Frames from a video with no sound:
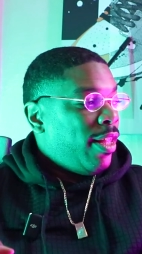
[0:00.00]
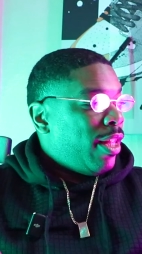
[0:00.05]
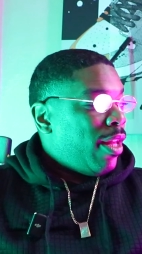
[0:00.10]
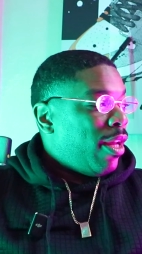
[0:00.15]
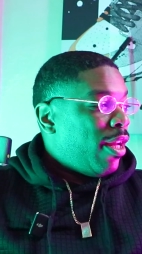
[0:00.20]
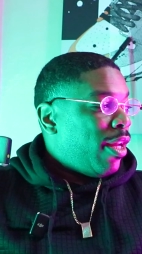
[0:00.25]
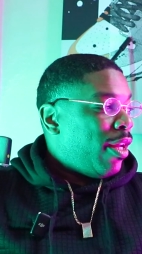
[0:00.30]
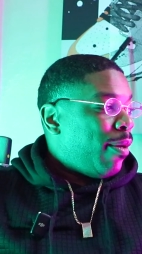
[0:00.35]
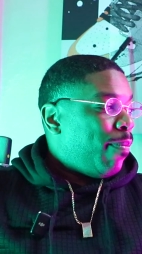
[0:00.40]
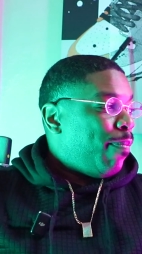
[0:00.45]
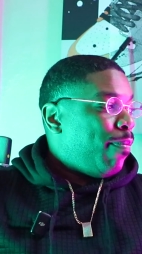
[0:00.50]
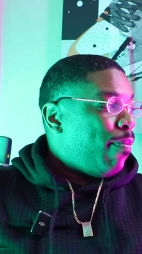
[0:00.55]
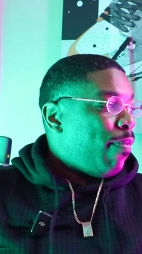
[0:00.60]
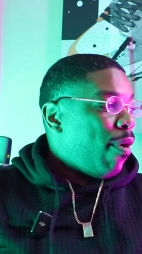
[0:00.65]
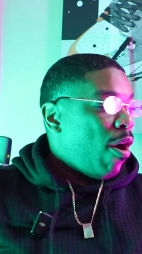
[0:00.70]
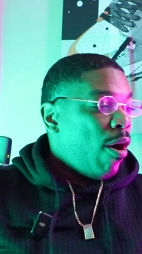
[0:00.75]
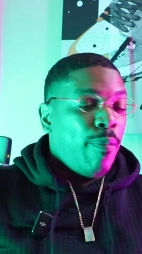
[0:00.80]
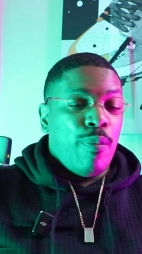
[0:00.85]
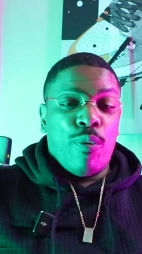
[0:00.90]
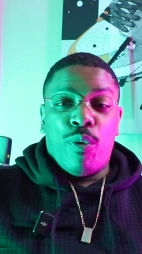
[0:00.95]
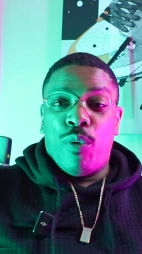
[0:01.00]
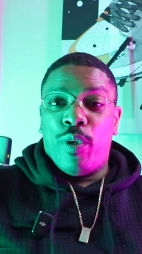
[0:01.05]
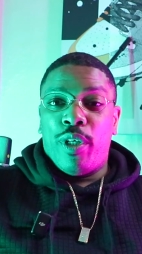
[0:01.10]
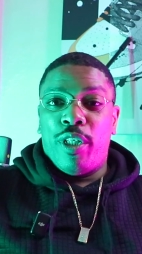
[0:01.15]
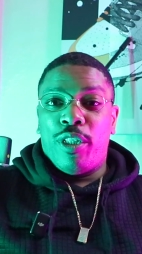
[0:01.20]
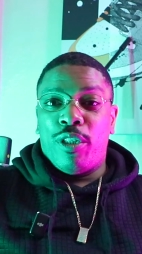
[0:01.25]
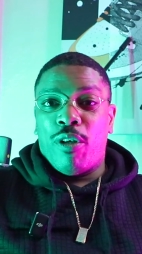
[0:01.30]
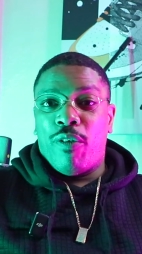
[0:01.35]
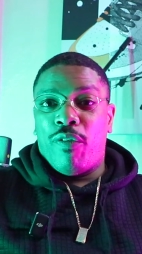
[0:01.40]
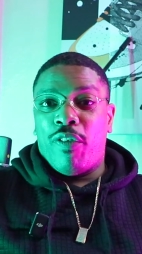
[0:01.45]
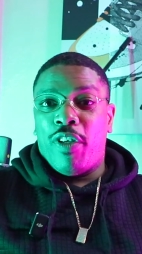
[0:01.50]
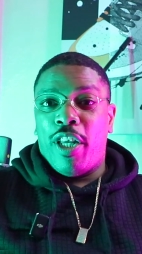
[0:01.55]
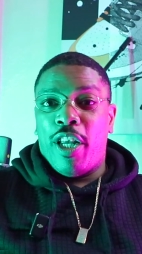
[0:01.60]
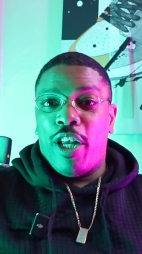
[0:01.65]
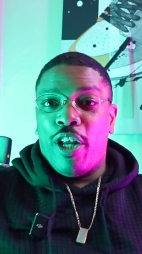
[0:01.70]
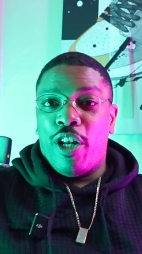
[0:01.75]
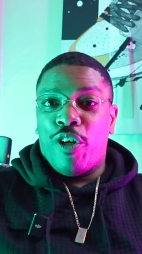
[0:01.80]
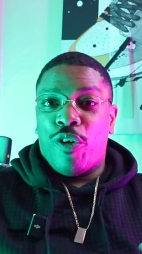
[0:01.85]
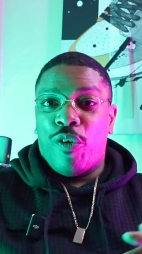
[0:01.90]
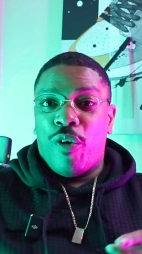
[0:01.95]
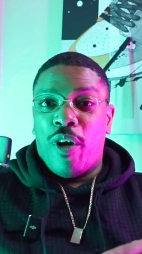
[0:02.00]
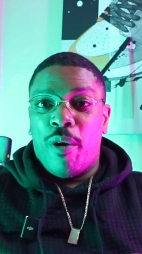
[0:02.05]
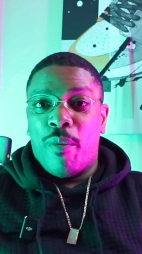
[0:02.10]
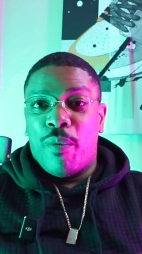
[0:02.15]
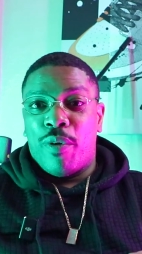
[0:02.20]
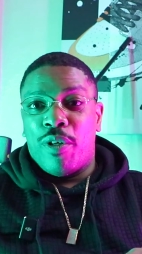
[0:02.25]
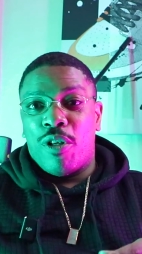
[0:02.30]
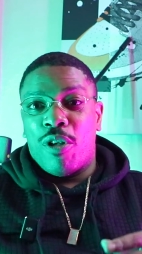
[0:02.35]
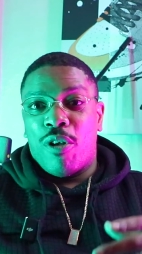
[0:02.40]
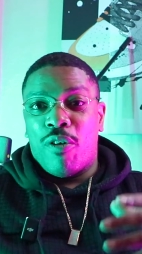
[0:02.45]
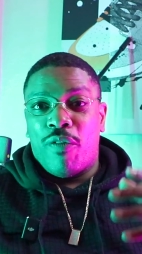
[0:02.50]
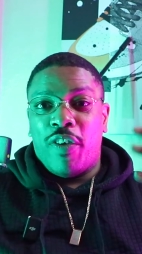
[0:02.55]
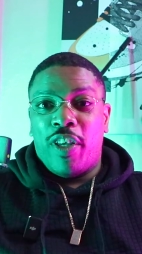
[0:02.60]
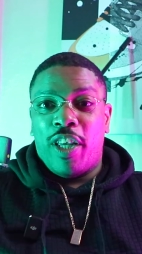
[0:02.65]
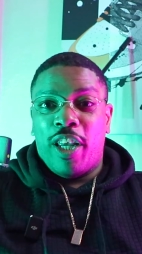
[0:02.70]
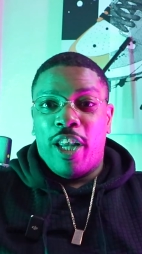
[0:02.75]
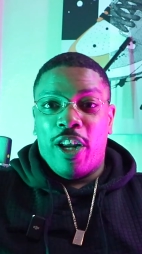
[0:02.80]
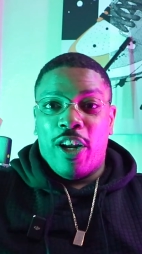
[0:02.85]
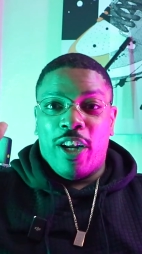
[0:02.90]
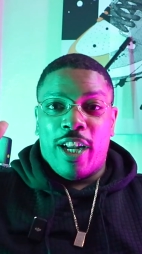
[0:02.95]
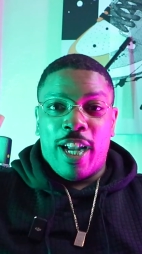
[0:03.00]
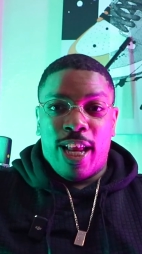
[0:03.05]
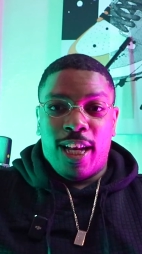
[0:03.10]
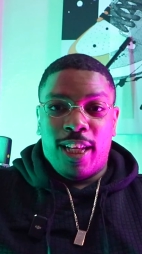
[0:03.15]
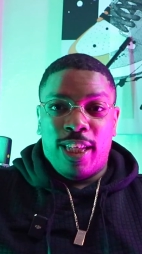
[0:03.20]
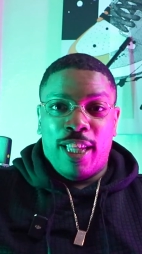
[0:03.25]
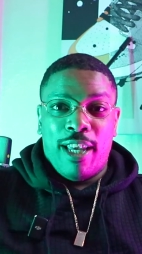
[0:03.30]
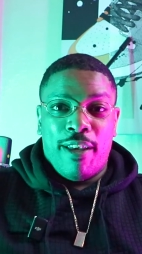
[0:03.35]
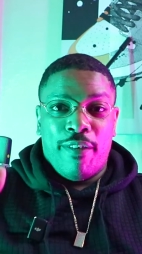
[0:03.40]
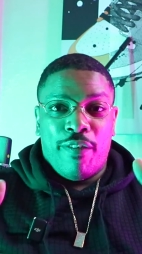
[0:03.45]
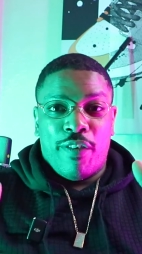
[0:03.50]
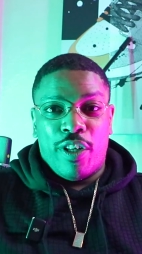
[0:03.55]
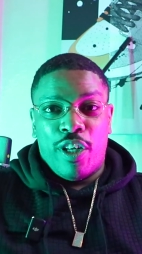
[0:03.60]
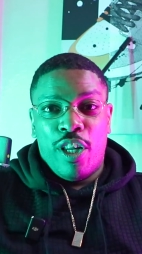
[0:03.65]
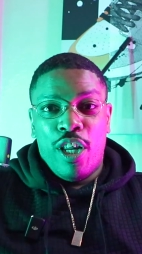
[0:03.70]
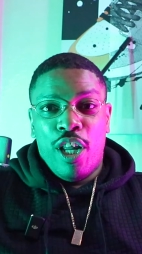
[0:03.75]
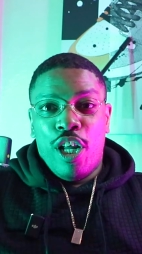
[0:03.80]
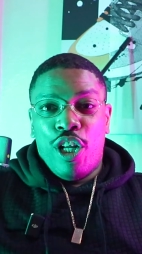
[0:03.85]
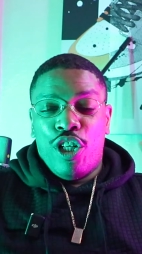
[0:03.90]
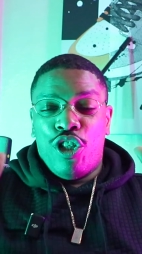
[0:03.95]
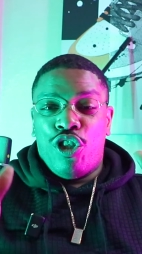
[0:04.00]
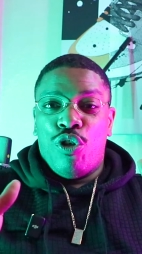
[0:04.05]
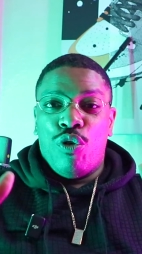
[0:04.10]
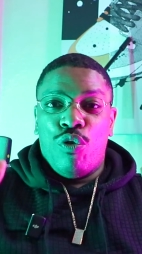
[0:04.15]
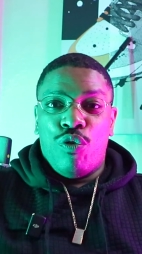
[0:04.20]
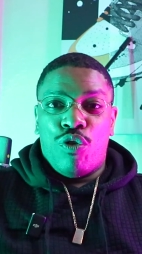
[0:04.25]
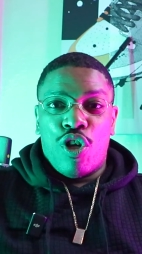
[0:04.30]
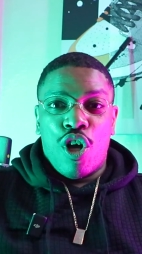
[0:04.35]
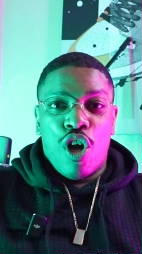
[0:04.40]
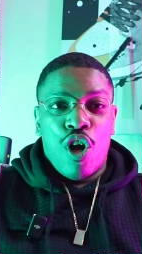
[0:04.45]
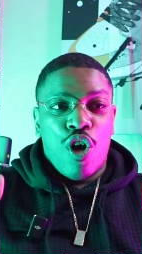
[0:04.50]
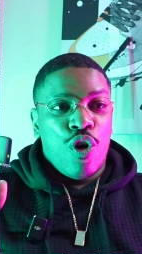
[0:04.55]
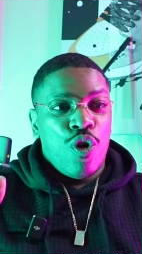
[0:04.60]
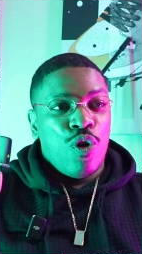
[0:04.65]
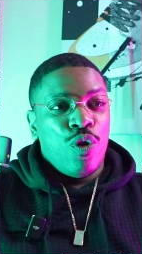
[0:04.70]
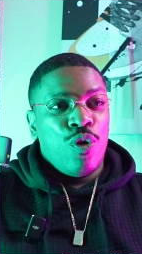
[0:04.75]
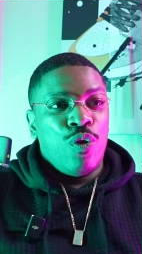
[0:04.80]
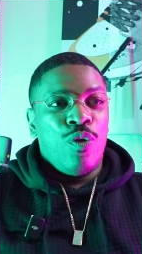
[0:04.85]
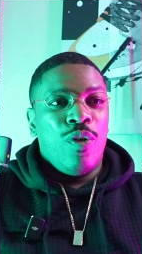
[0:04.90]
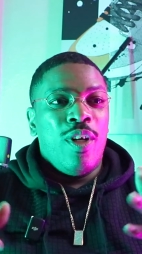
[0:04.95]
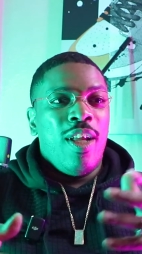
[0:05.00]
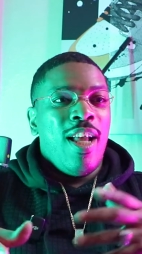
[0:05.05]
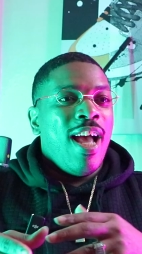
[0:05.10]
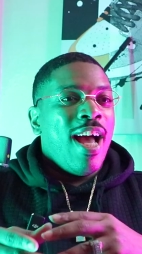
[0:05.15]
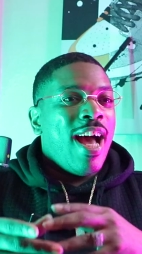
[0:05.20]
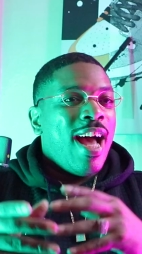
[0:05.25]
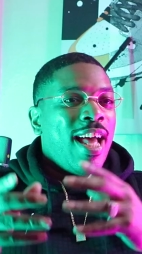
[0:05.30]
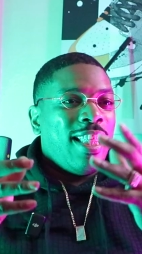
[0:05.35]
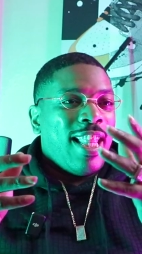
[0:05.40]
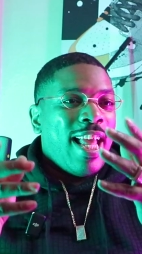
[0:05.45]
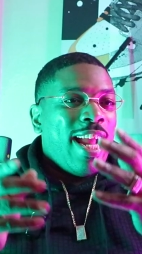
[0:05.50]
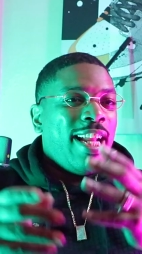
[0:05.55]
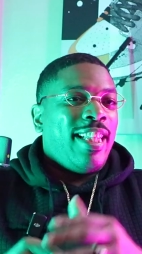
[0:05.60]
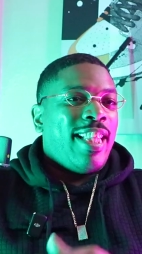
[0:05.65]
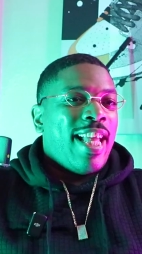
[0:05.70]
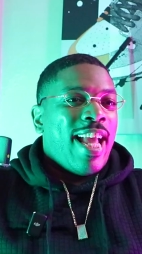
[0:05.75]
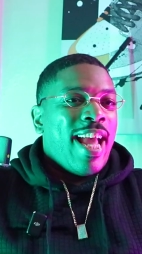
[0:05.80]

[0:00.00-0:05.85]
the purple one is over here, the green one is over here, kind of give it two-tone. I like